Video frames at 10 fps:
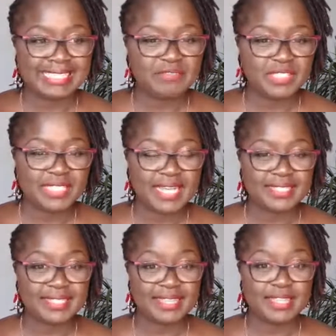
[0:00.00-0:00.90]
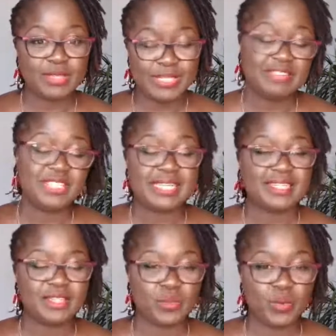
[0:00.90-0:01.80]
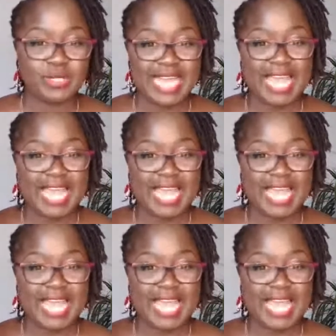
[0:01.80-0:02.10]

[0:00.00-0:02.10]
devastated the world,